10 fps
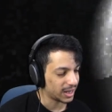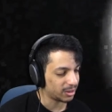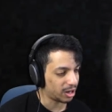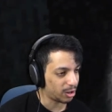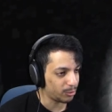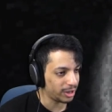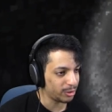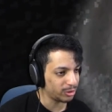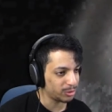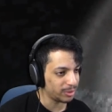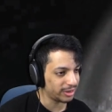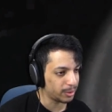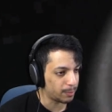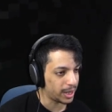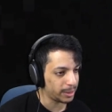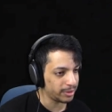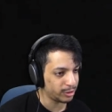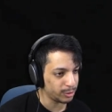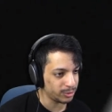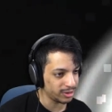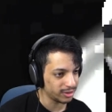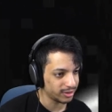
Are we going to meet the baby dude?